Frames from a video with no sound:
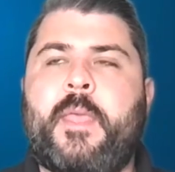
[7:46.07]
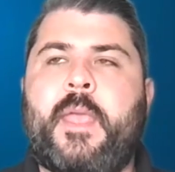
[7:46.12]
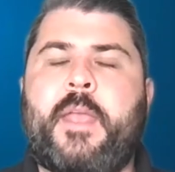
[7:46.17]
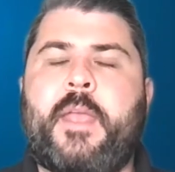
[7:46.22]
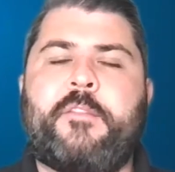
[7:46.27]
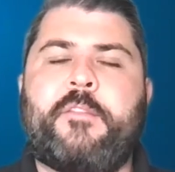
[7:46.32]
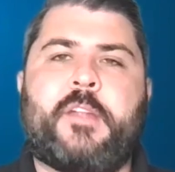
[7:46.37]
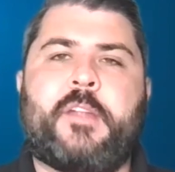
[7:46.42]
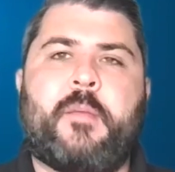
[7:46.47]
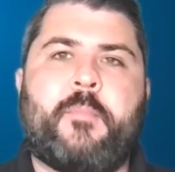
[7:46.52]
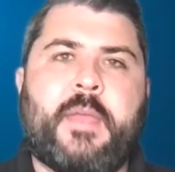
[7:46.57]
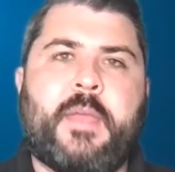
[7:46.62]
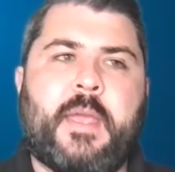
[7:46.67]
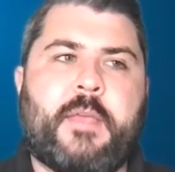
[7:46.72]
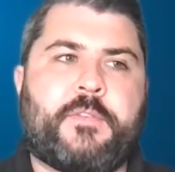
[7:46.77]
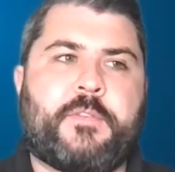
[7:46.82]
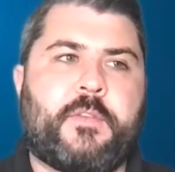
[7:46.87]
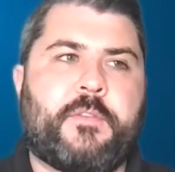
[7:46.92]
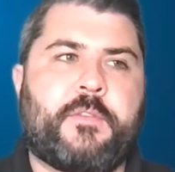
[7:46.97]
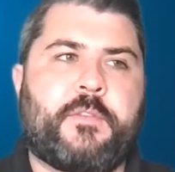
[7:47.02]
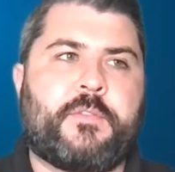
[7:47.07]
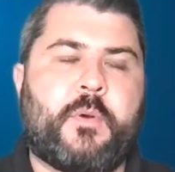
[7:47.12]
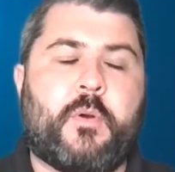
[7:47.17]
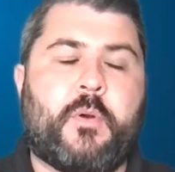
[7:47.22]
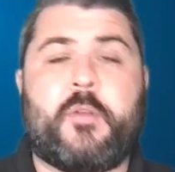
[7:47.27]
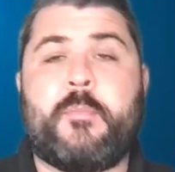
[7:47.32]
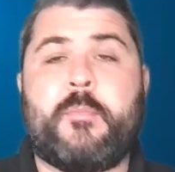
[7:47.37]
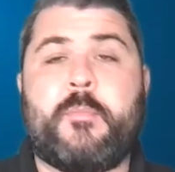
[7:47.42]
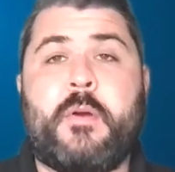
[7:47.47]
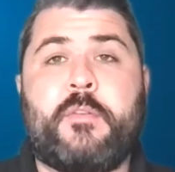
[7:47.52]
In some cases,
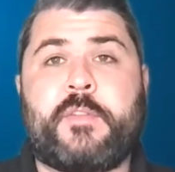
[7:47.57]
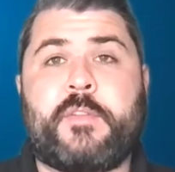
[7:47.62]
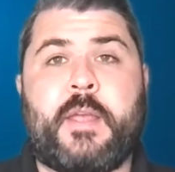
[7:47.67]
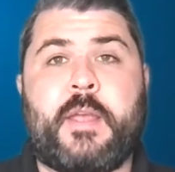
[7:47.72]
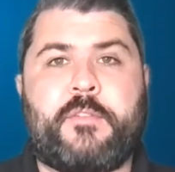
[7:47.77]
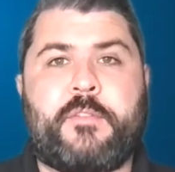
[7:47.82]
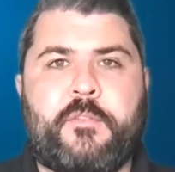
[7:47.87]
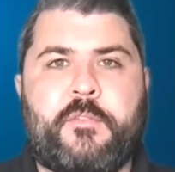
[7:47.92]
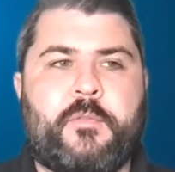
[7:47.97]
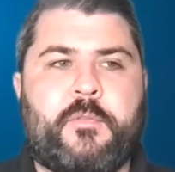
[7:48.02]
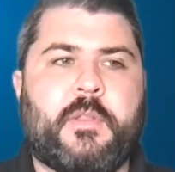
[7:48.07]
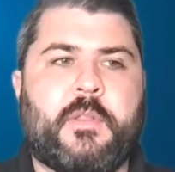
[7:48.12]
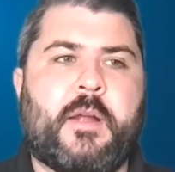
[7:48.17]
or in most cases,